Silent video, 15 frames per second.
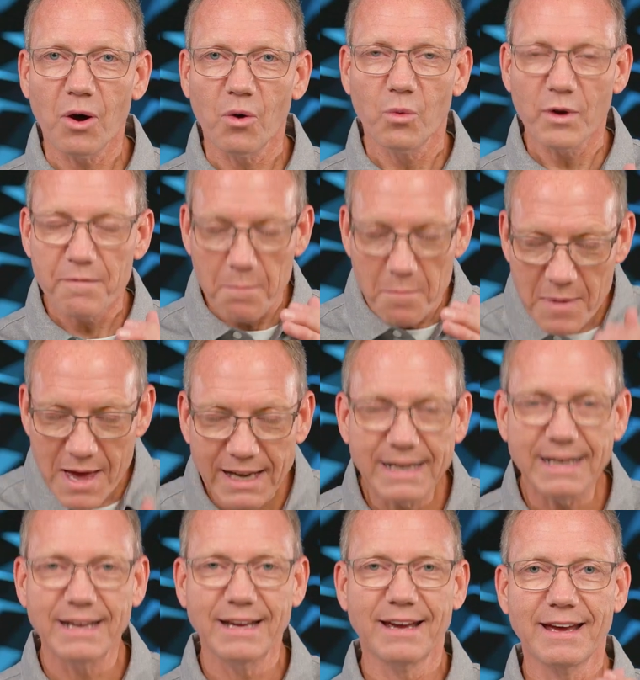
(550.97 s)

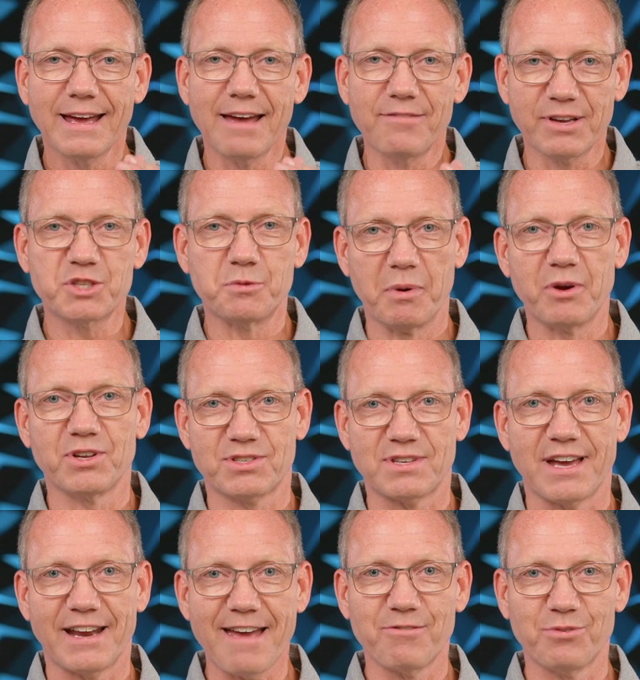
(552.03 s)
many have experienced
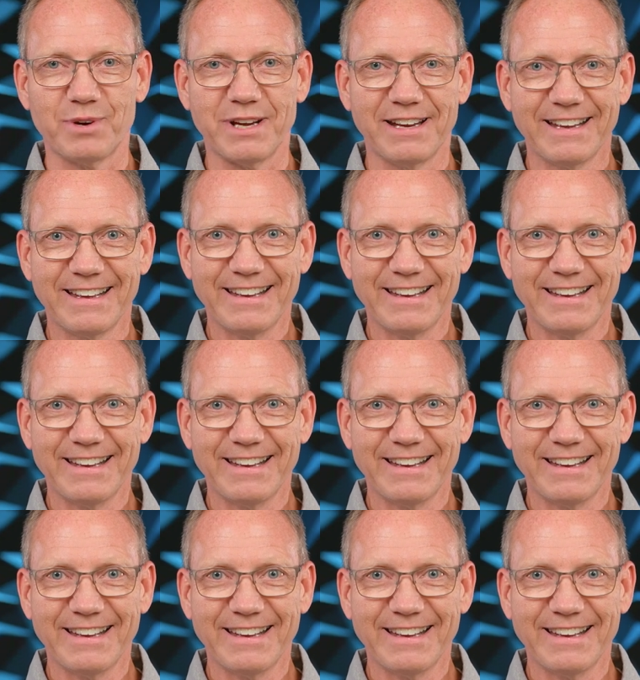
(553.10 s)
that, haven't we?